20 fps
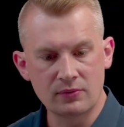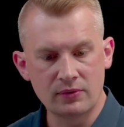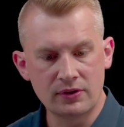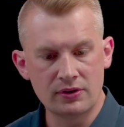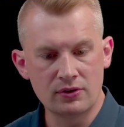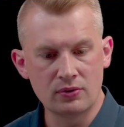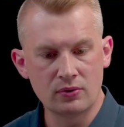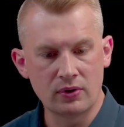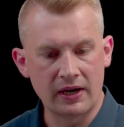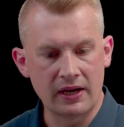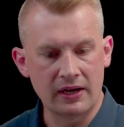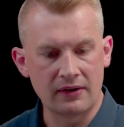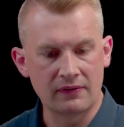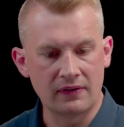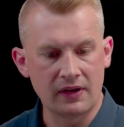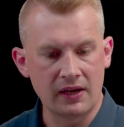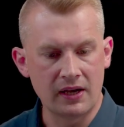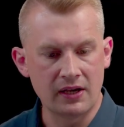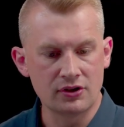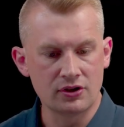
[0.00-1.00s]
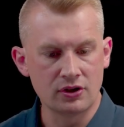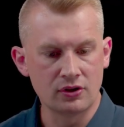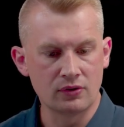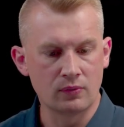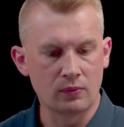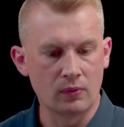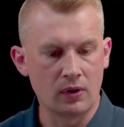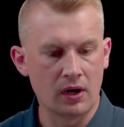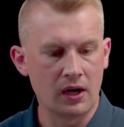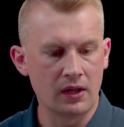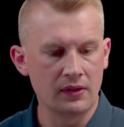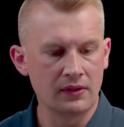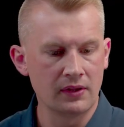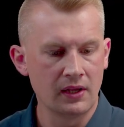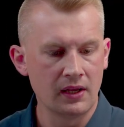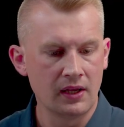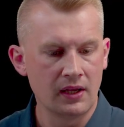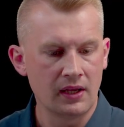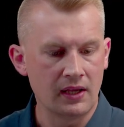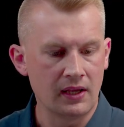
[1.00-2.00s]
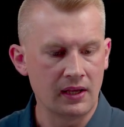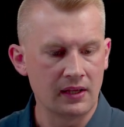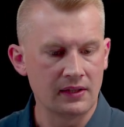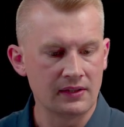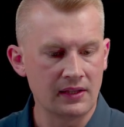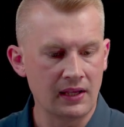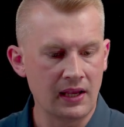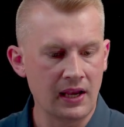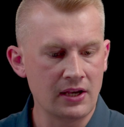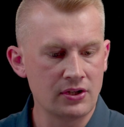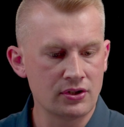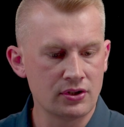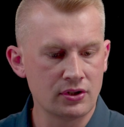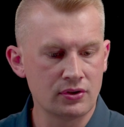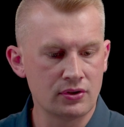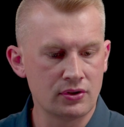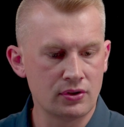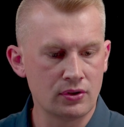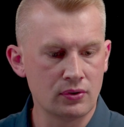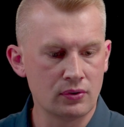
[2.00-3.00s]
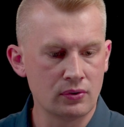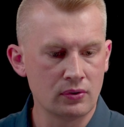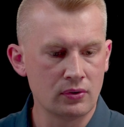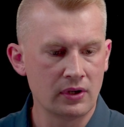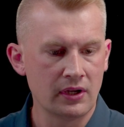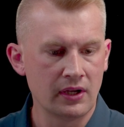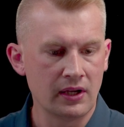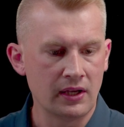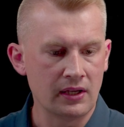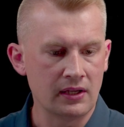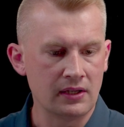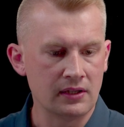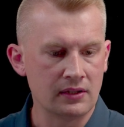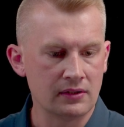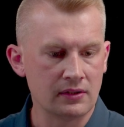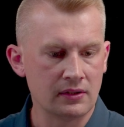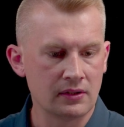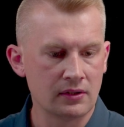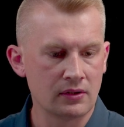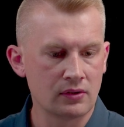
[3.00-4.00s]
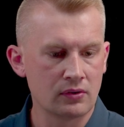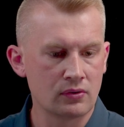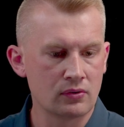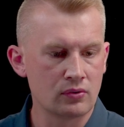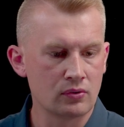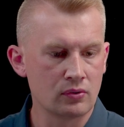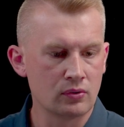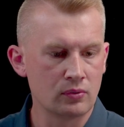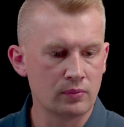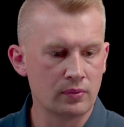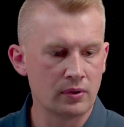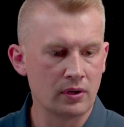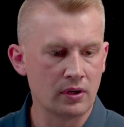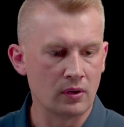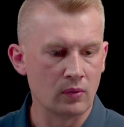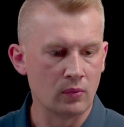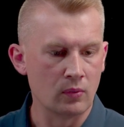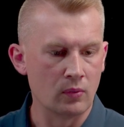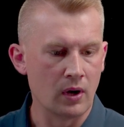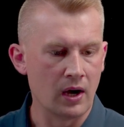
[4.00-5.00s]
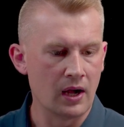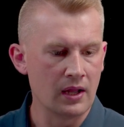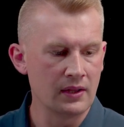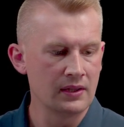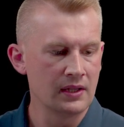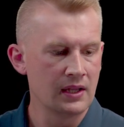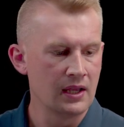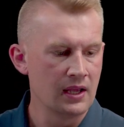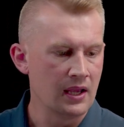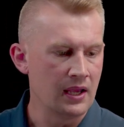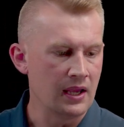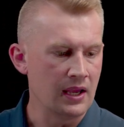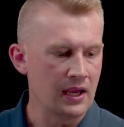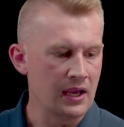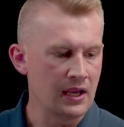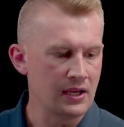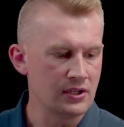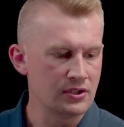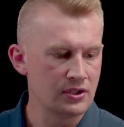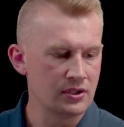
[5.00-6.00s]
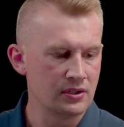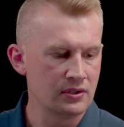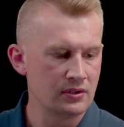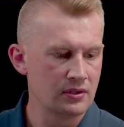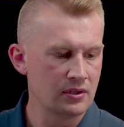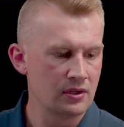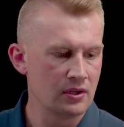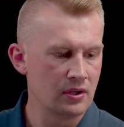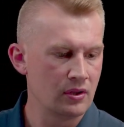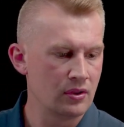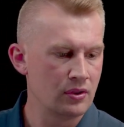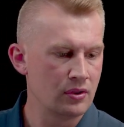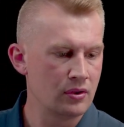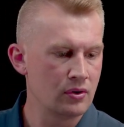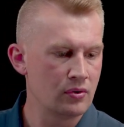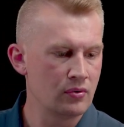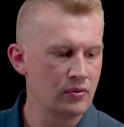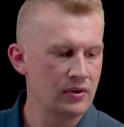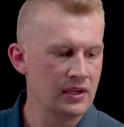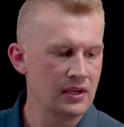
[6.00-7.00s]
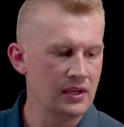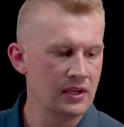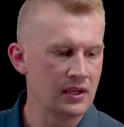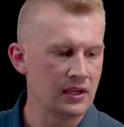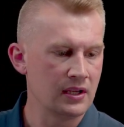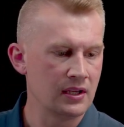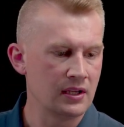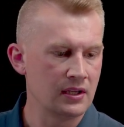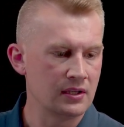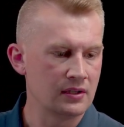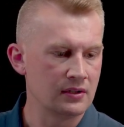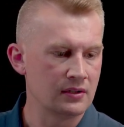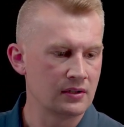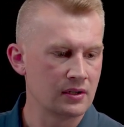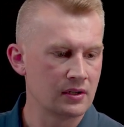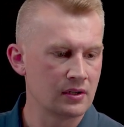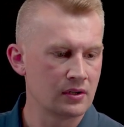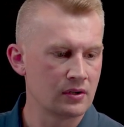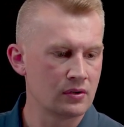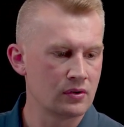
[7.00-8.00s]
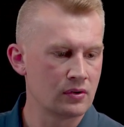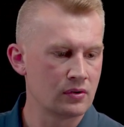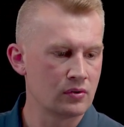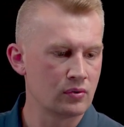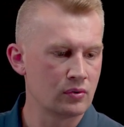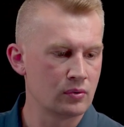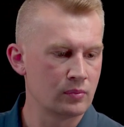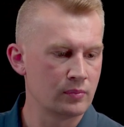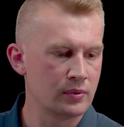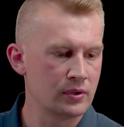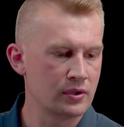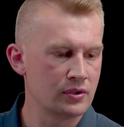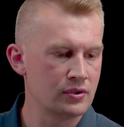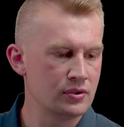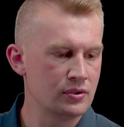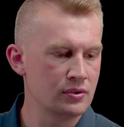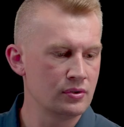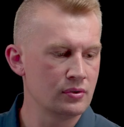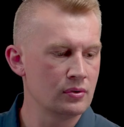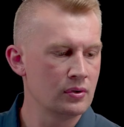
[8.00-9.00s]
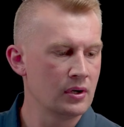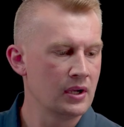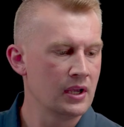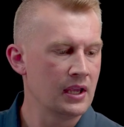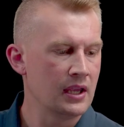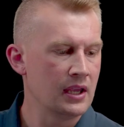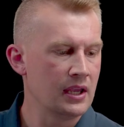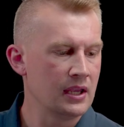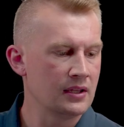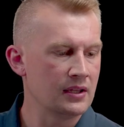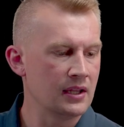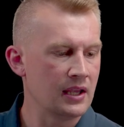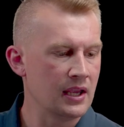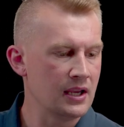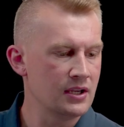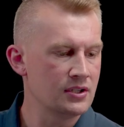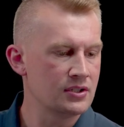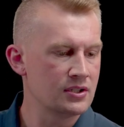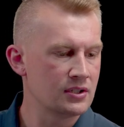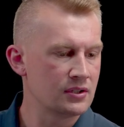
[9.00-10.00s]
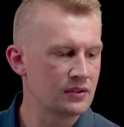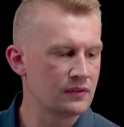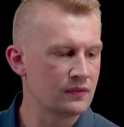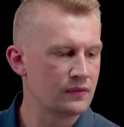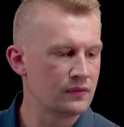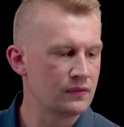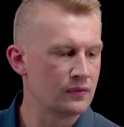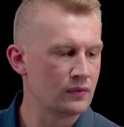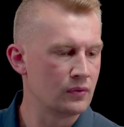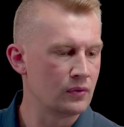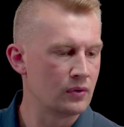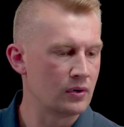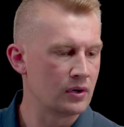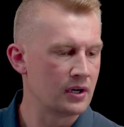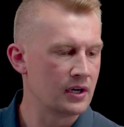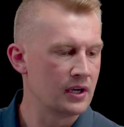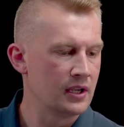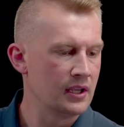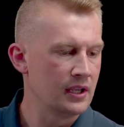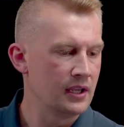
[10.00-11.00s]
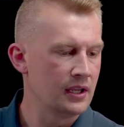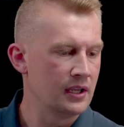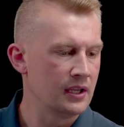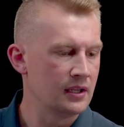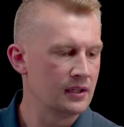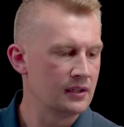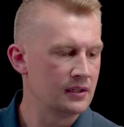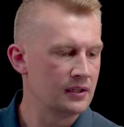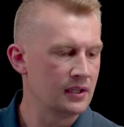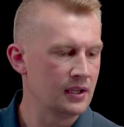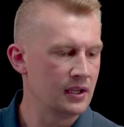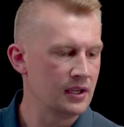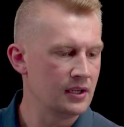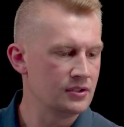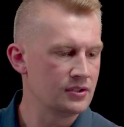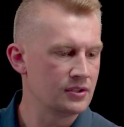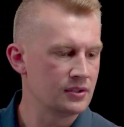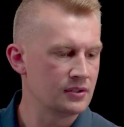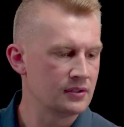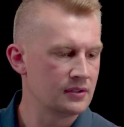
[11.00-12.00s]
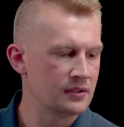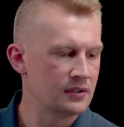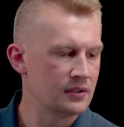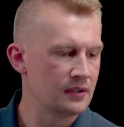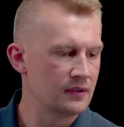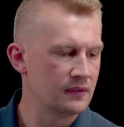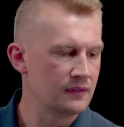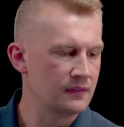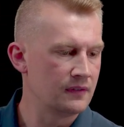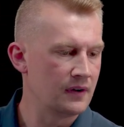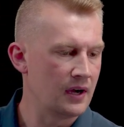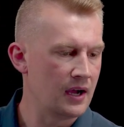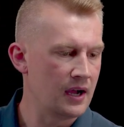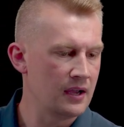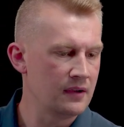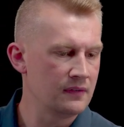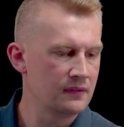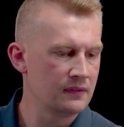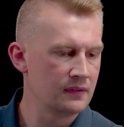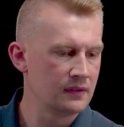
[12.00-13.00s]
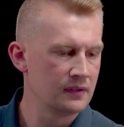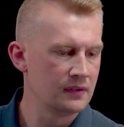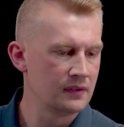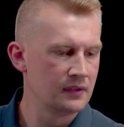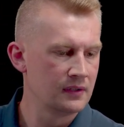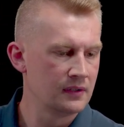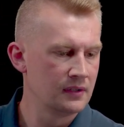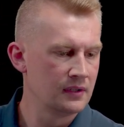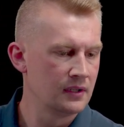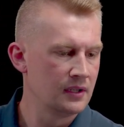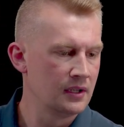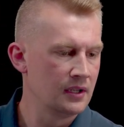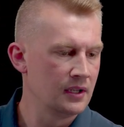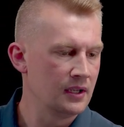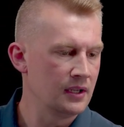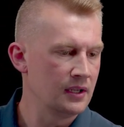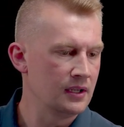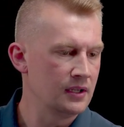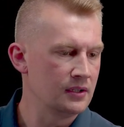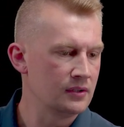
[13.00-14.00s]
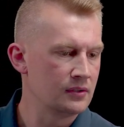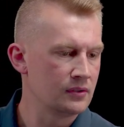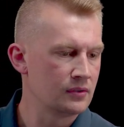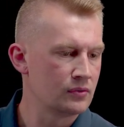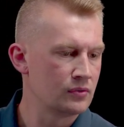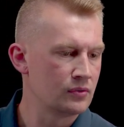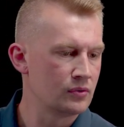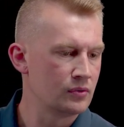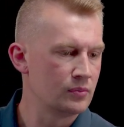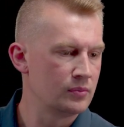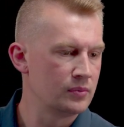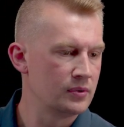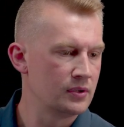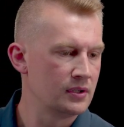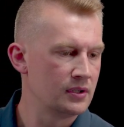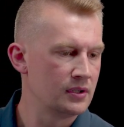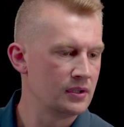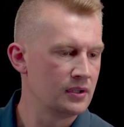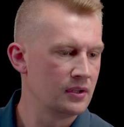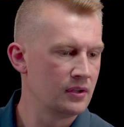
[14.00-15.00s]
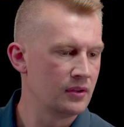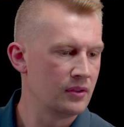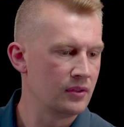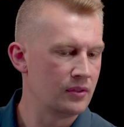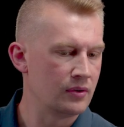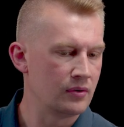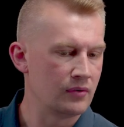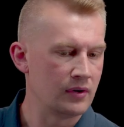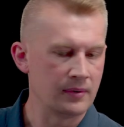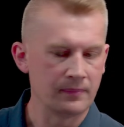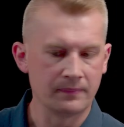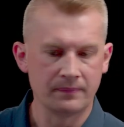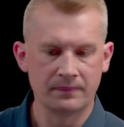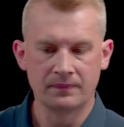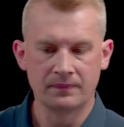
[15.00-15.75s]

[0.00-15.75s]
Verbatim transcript: we do have agent one and agent two in group 1, agent 3 in group 2, and agent 4 and agent 5 in group 3.